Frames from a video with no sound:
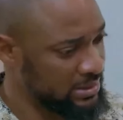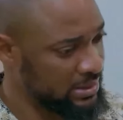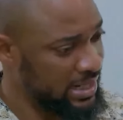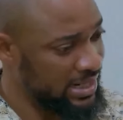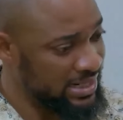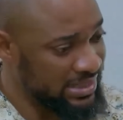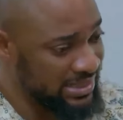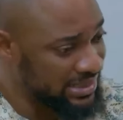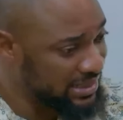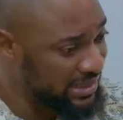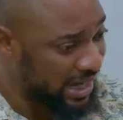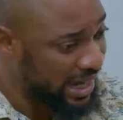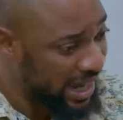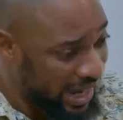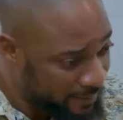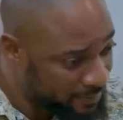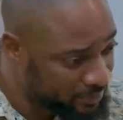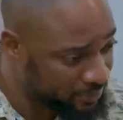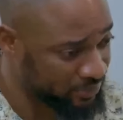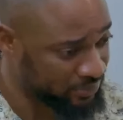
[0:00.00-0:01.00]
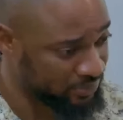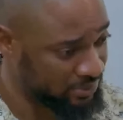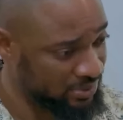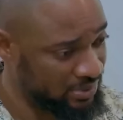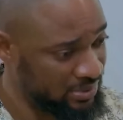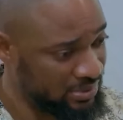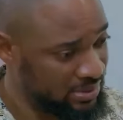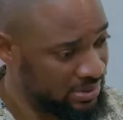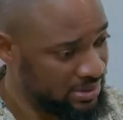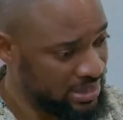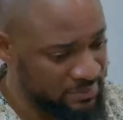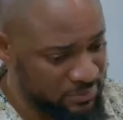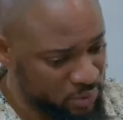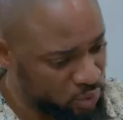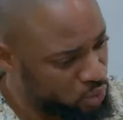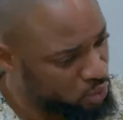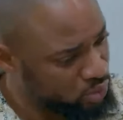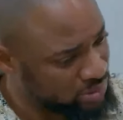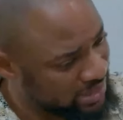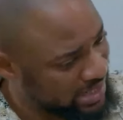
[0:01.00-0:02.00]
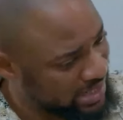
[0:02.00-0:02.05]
Anything can happen. Let me hold